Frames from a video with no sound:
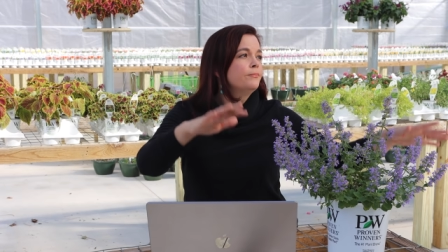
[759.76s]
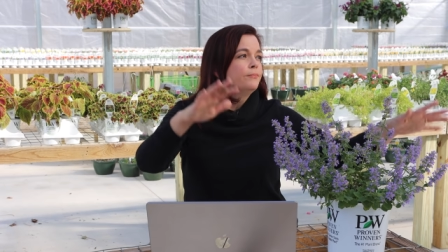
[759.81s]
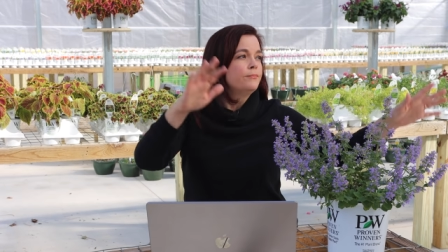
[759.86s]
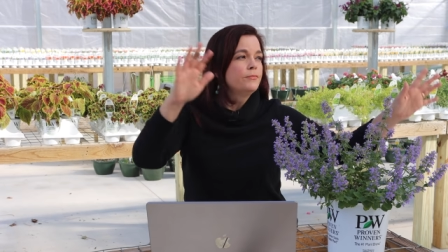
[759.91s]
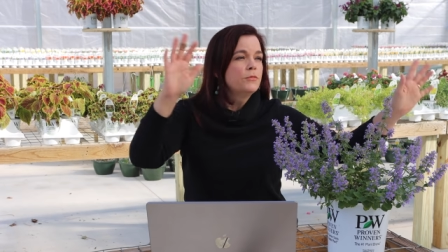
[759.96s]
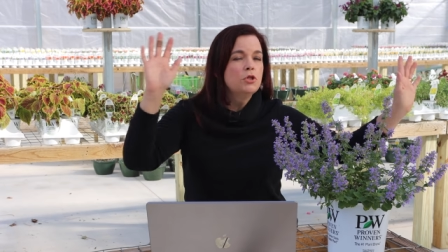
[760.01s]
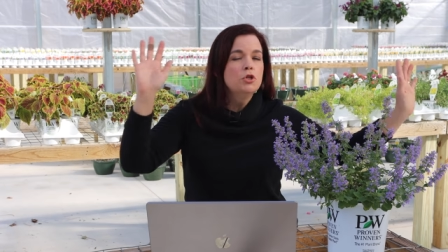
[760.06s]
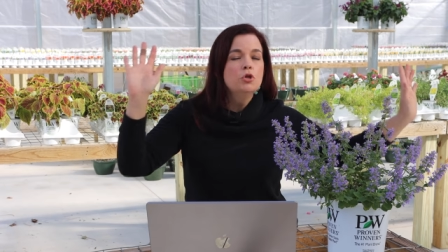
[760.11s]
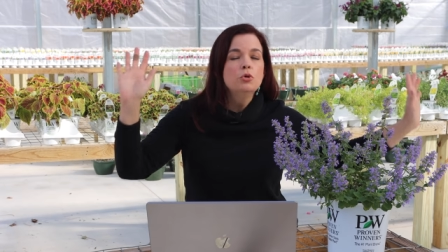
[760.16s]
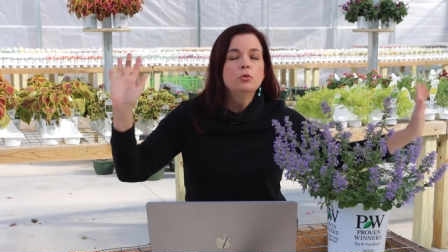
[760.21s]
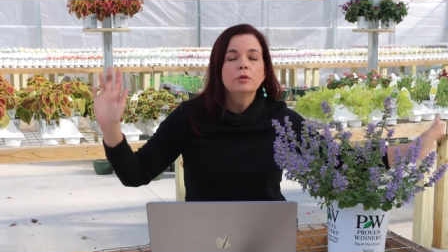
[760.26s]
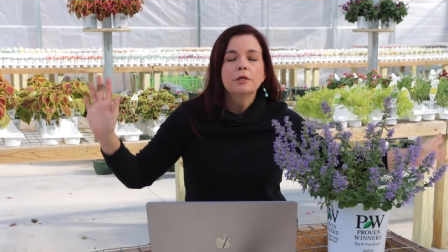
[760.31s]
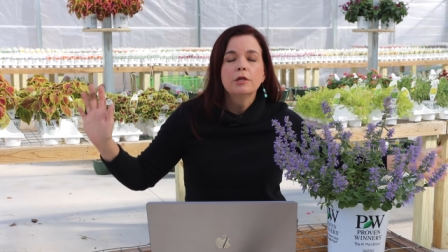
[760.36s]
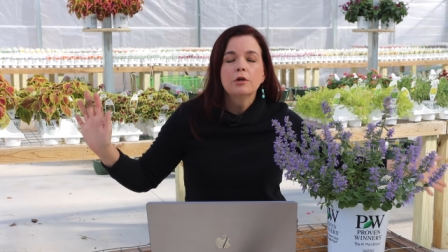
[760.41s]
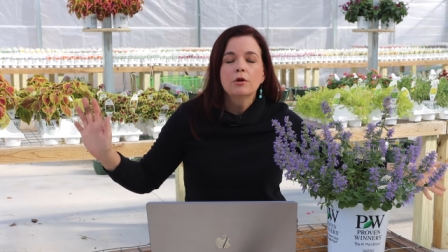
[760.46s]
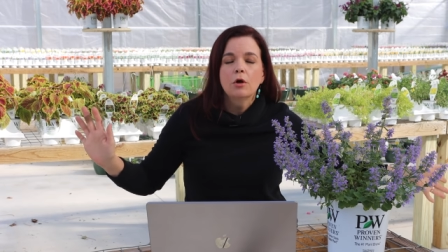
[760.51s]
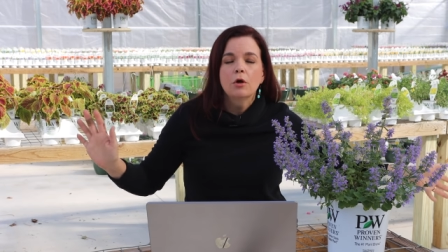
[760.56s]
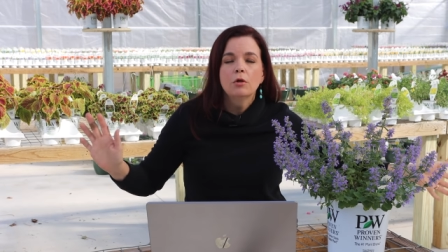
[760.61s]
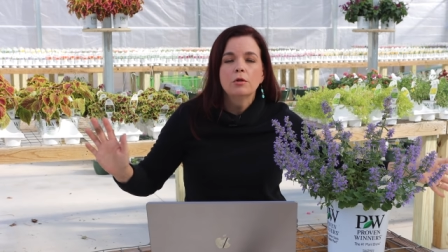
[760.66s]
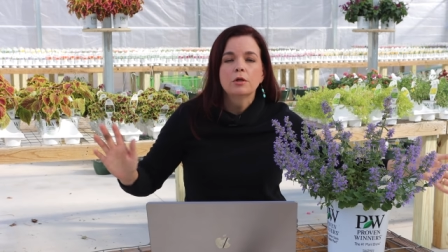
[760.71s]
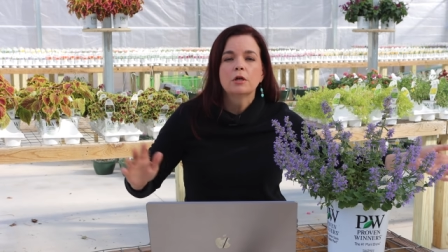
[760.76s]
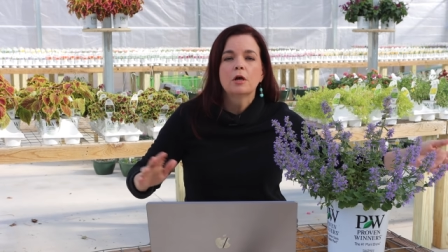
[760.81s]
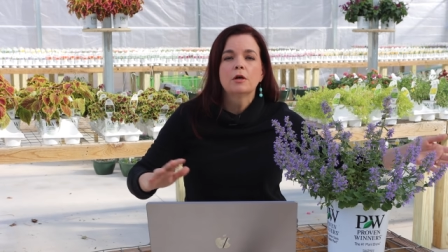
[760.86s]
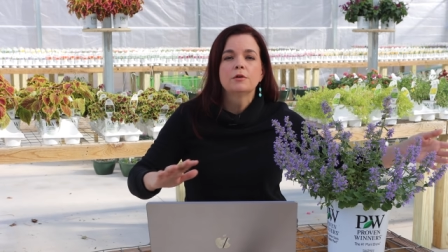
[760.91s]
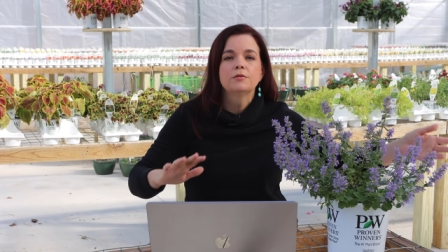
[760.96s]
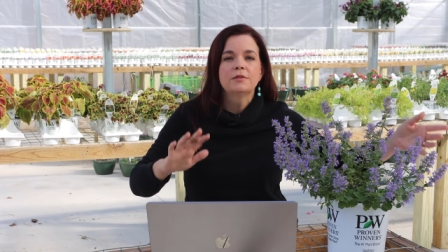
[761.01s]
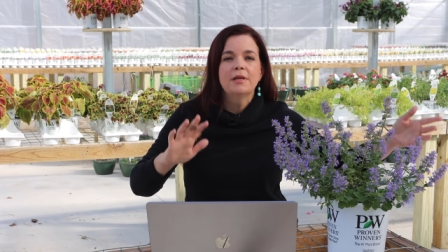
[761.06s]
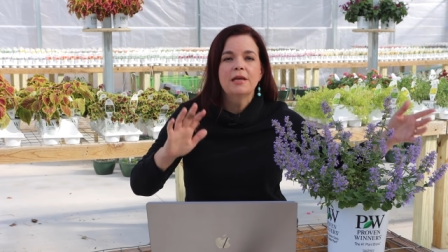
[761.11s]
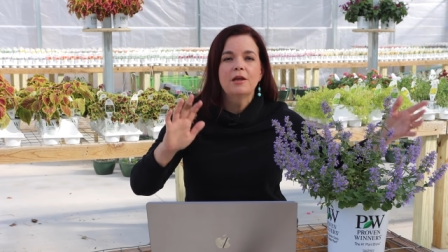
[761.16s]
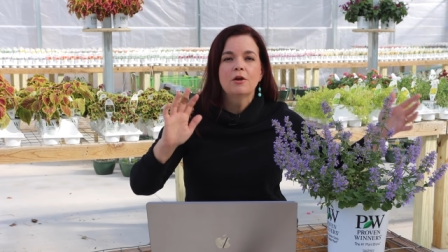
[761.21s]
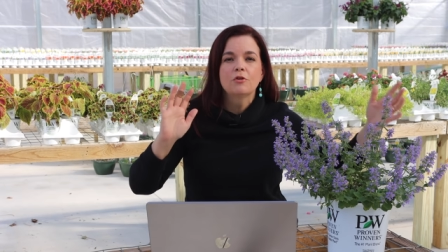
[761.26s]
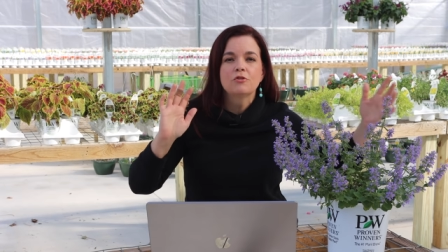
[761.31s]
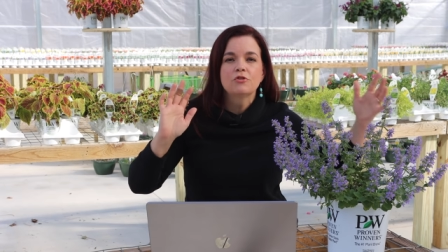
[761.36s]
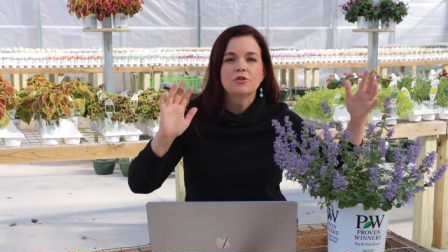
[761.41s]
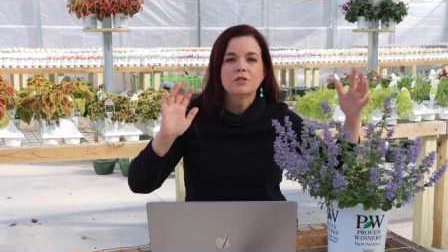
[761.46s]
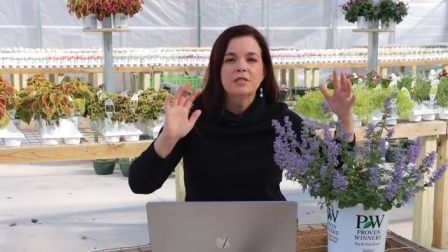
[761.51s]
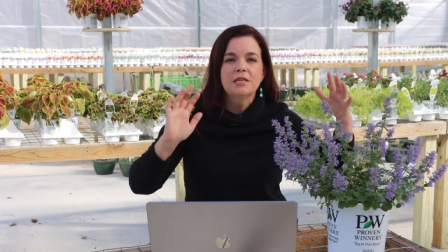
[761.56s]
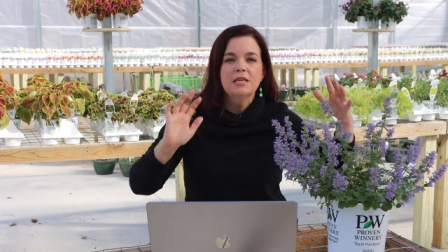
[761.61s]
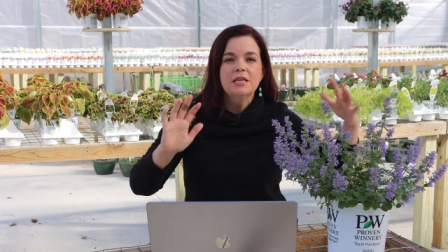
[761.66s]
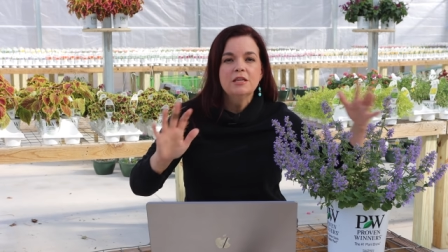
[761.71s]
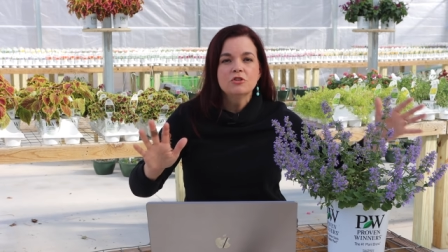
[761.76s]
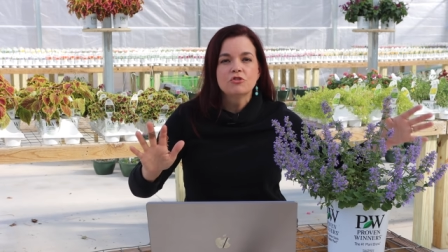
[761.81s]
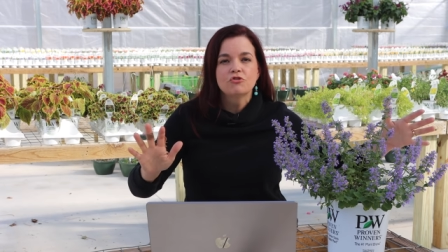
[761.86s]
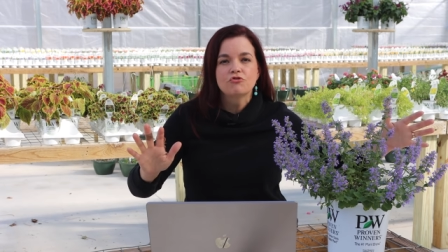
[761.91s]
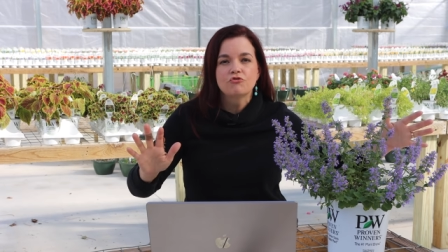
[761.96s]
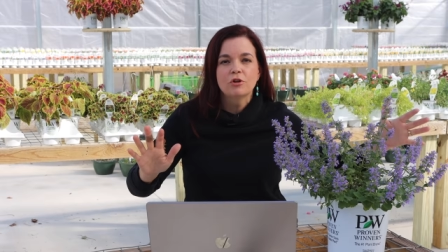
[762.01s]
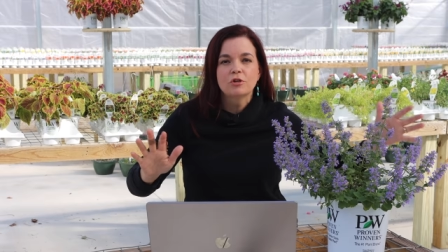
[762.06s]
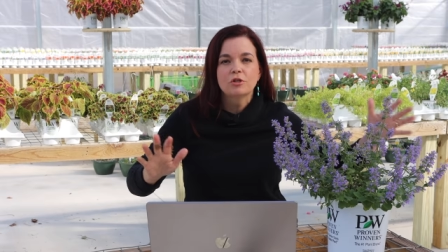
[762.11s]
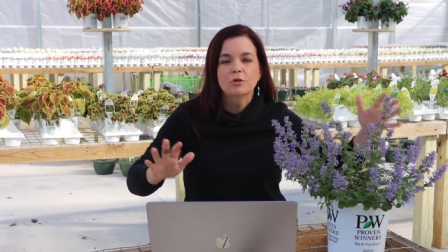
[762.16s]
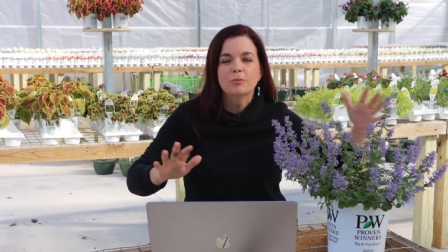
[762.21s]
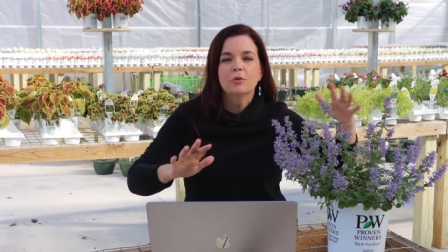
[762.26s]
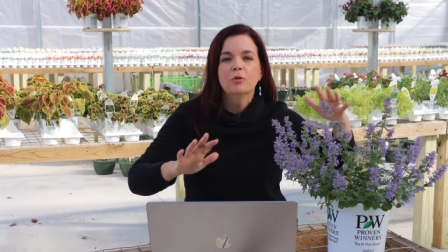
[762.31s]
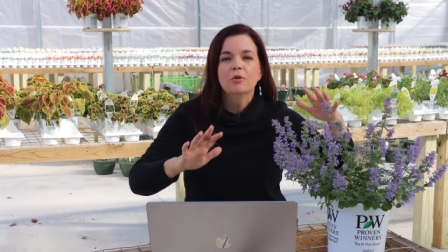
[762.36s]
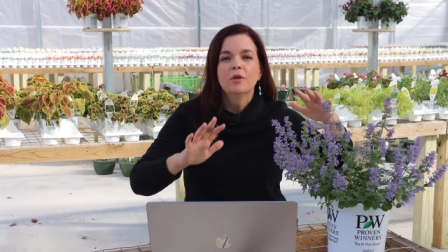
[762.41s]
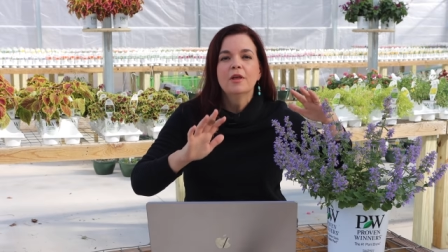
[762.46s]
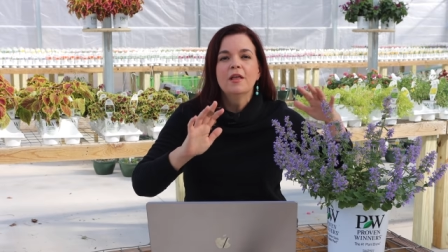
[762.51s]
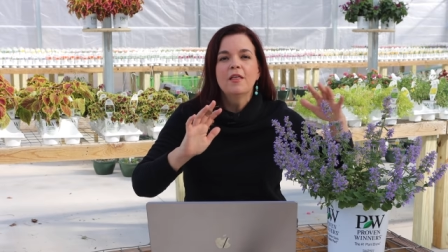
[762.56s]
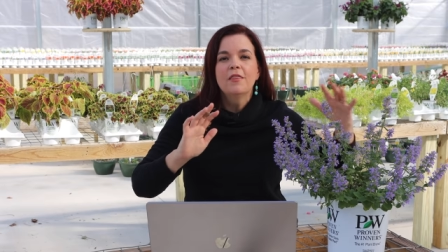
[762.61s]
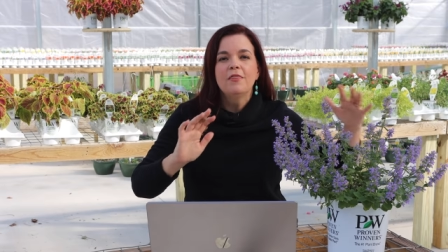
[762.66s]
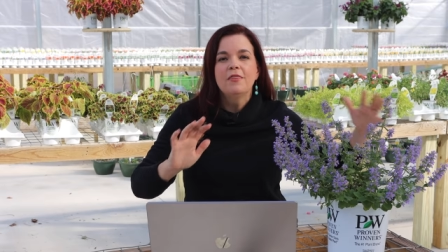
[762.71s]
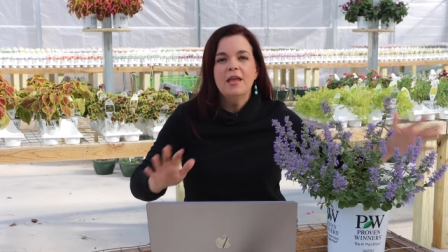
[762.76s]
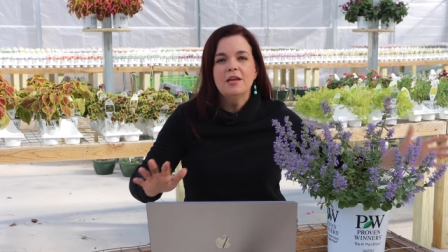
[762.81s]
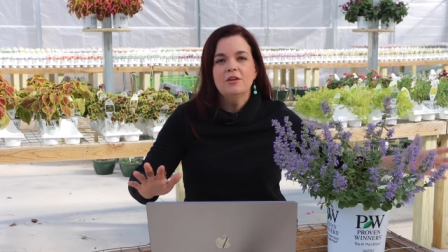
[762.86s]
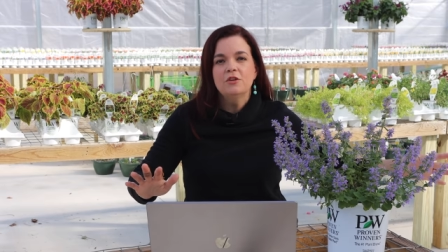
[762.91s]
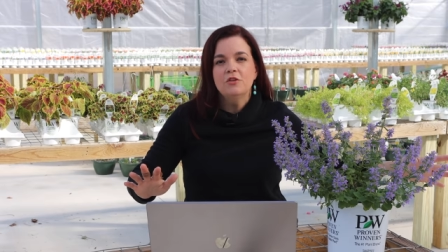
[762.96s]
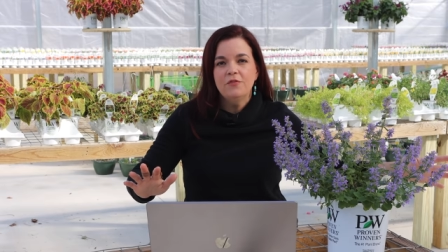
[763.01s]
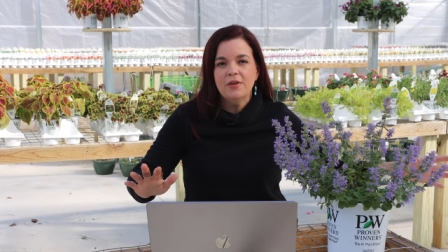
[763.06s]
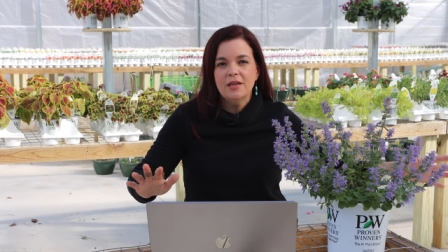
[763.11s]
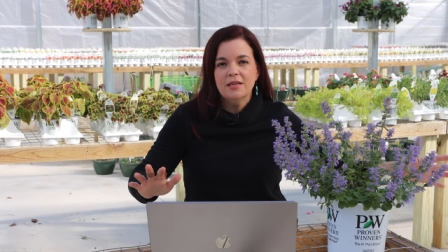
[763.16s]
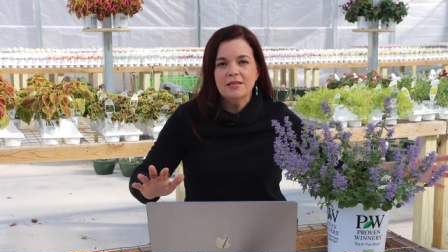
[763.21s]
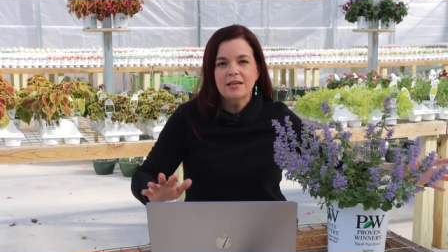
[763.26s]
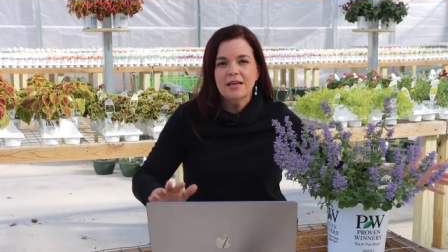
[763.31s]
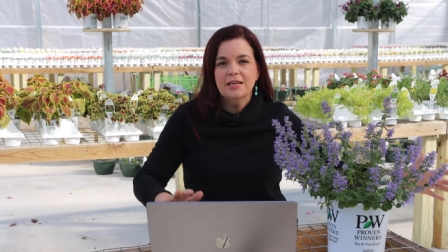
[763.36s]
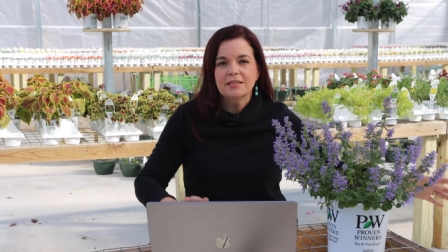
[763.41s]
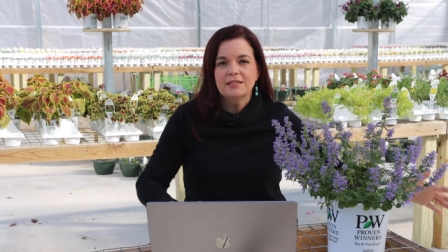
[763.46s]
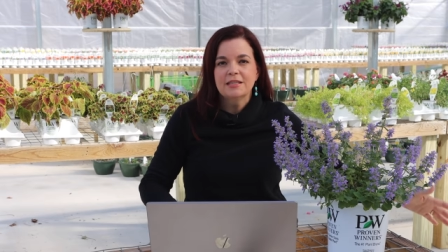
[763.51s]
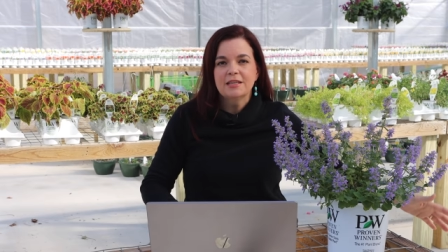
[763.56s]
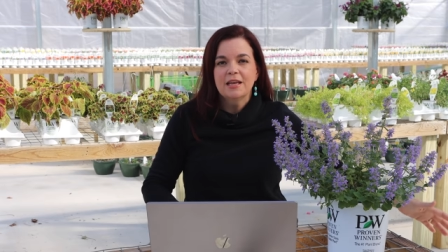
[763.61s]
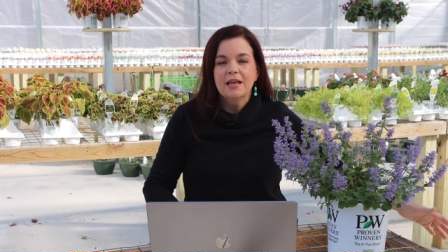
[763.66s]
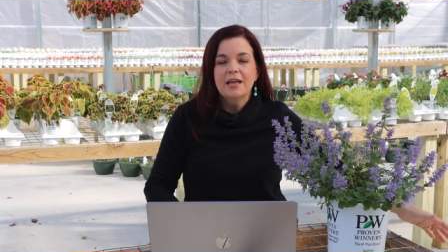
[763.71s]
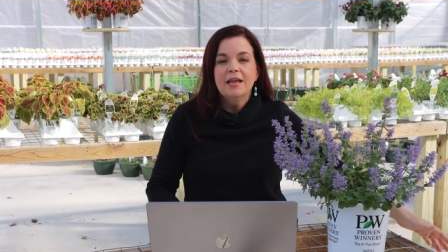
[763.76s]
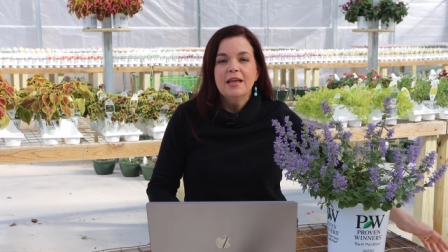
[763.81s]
nuclear holocaust. They are just indestructible. They do fantastic.